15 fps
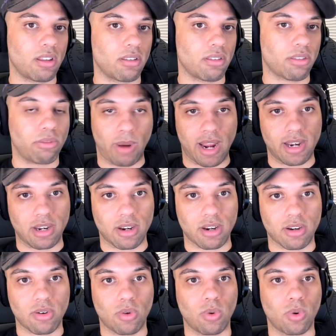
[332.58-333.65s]

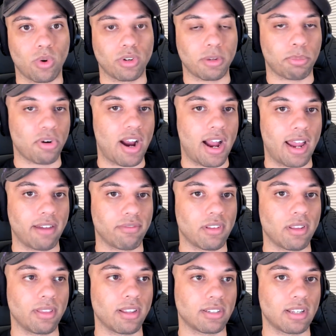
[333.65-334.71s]
threatened or deprived
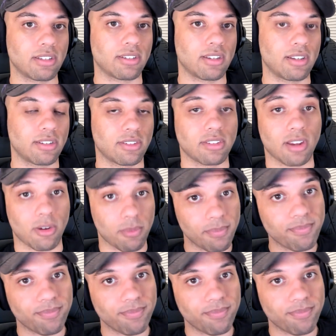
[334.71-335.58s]
in this instance. So,